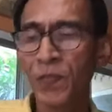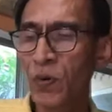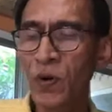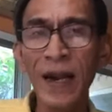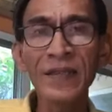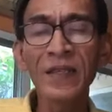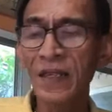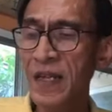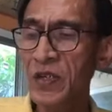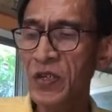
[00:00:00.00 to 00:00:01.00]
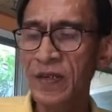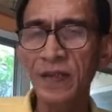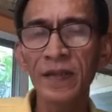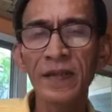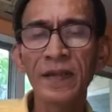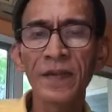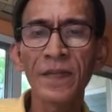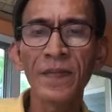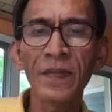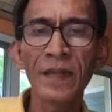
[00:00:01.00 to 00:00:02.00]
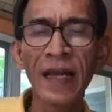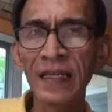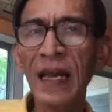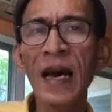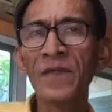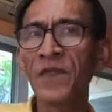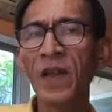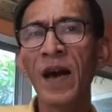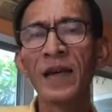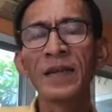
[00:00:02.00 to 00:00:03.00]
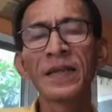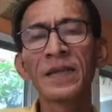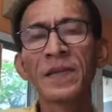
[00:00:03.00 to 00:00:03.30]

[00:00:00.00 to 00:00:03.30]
procrastination and time fly.